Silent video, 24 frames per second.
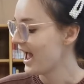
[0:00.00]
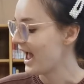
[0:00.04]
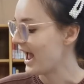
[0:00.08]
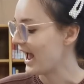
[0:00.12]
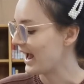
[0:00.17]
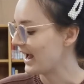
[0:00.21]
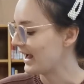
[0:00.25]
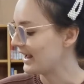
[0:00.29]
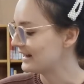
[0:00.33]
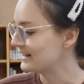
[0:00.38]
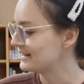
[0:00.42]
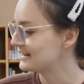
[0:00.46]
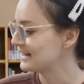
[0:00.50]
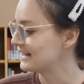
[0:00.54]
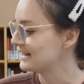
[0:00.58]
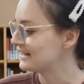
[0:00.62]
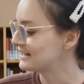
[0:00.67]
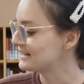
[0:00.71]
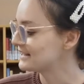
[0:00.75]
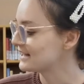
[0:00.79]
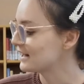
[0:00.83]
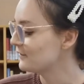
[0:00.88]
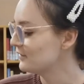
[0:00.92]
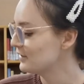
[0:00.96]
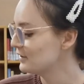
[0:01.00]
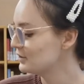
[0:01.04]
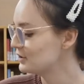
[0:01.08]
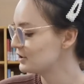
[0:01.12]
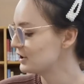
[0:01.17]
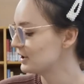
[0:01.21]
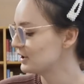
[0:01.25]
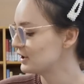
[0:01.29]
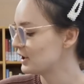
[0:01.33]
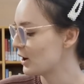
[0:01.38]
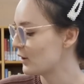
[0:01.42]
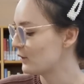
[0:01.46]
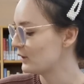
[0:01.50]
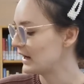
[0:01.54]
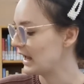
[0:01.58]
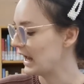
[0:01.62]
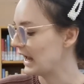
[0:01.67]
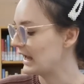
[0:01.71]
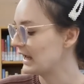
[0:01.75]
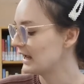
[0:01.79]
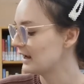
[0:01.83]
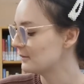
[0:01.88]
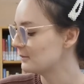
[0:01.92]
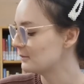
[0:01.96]
and Stuff You Should Know, an
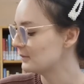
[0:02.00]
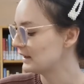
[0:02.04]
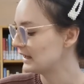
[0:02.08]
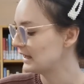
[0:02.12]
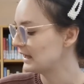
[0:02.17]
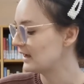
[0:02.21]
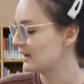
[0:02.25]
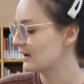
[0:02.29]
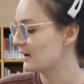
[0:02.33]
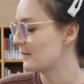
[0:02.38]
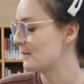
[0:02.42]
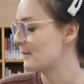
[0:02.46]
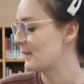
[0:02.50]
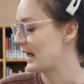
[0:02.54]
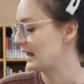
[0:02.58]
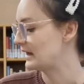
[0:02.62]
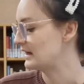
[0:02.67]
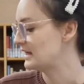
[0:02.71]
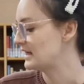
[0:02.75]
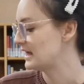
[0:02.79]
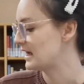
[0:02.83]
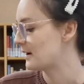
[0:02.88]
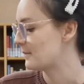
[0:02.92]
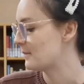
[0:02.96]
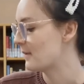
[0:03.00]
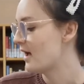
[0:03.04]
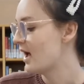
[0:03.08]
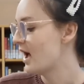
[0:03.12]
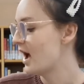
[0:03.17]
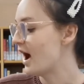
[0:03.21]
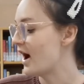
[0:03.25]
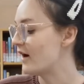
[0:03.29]
incomplete compendium